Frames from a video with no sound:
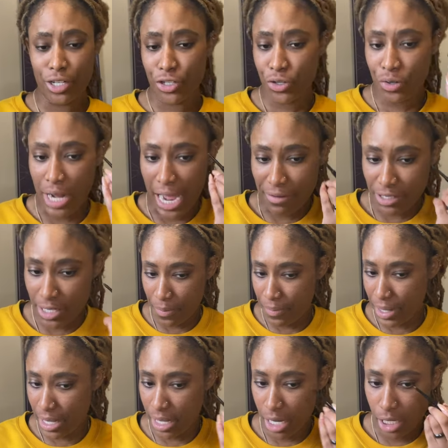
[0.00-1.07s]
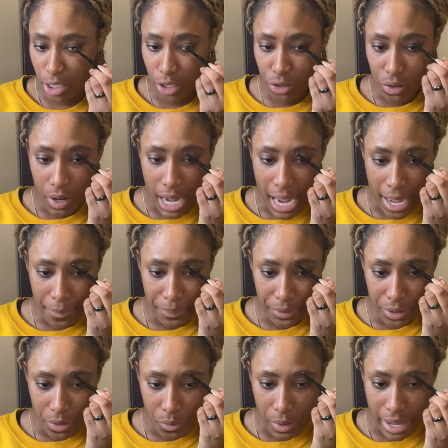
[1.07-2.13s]
You'd have be a little hyper
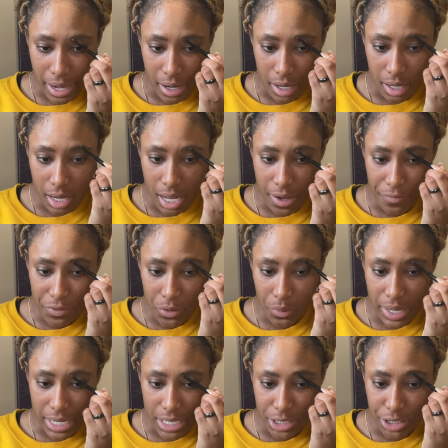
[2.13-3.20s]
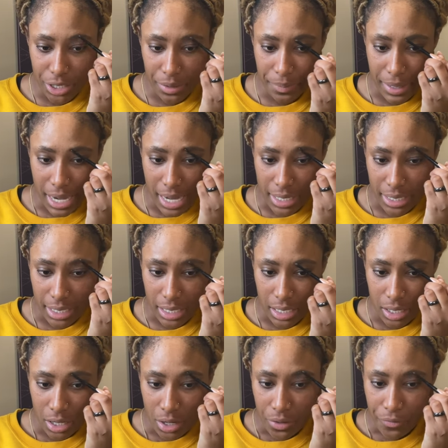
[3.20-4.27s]
aware of the way that your body
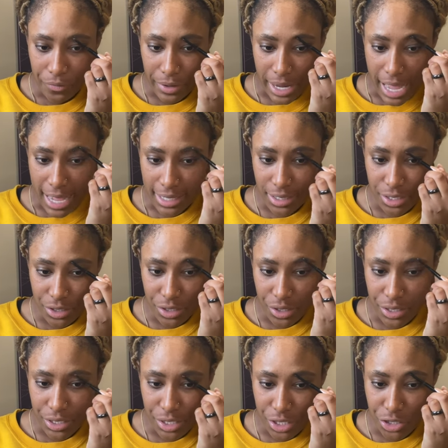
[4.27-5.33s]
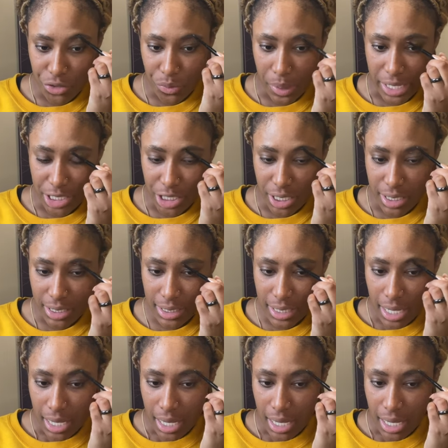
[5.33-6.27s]
reacts in certain situations.